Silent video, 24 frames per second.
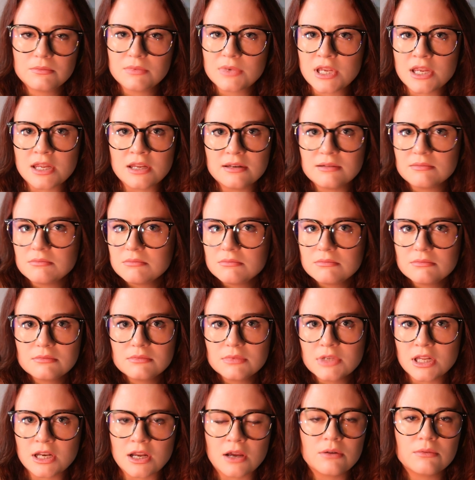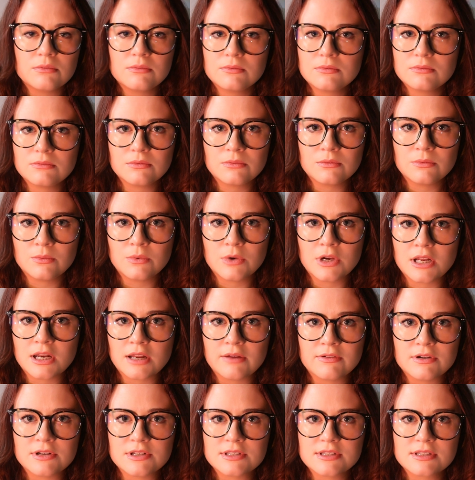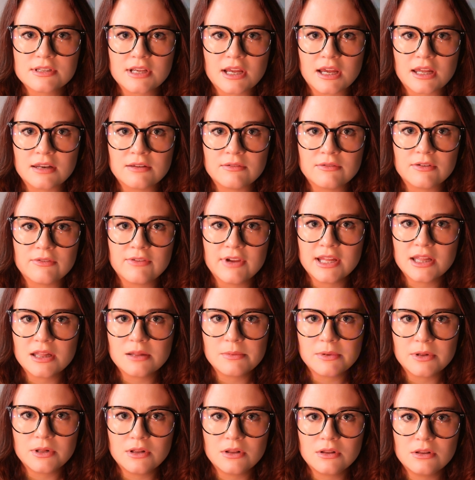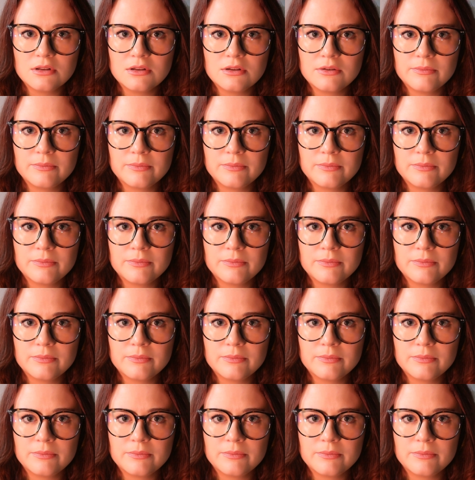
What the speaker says: eat, whatever's kind of available?